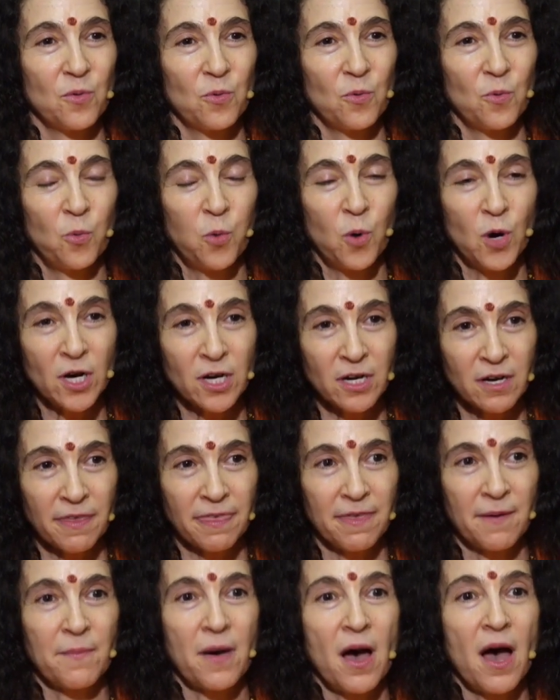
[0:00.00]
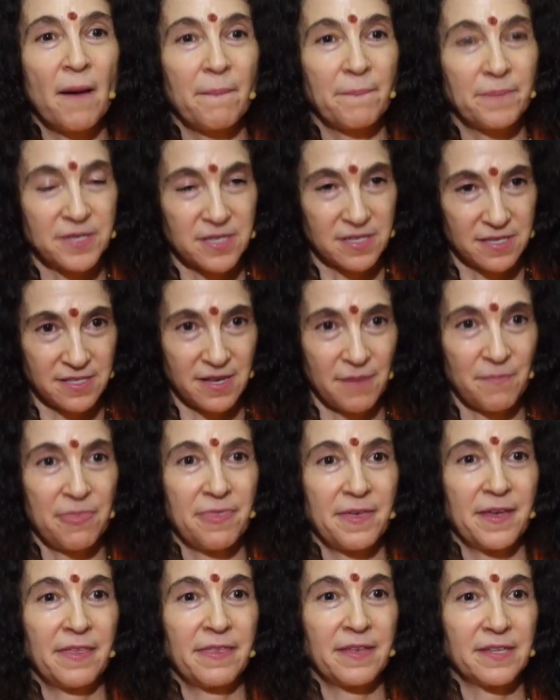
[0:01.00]
Work them up to
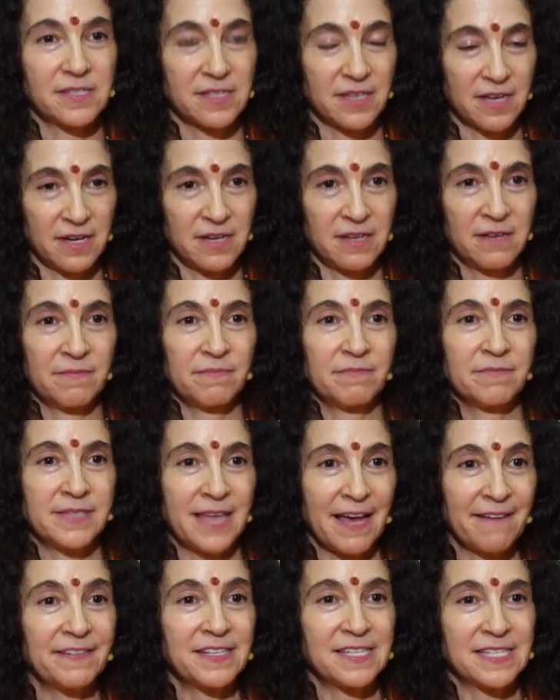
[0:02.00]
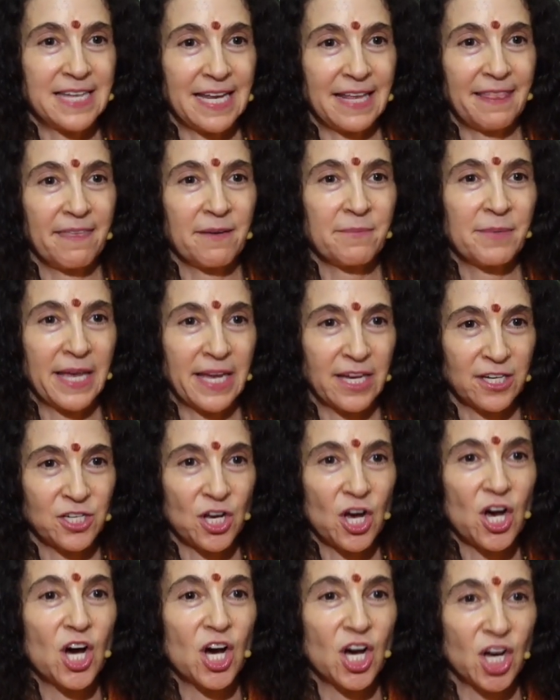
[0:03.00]
something that's going to devastate them like a
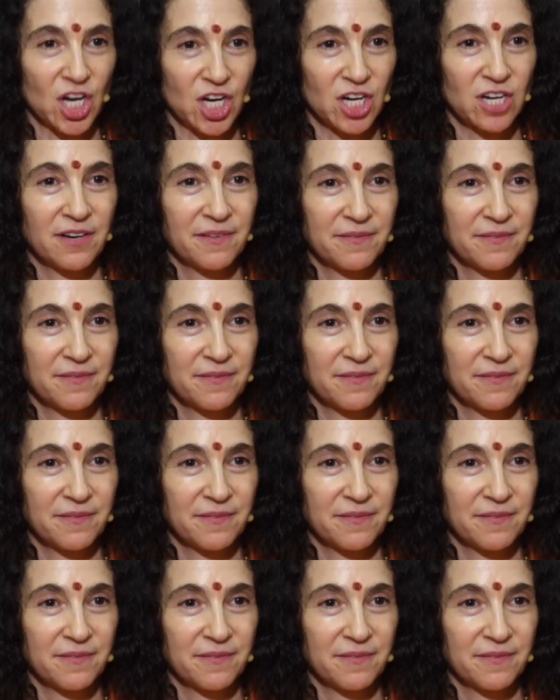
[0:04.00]
dog.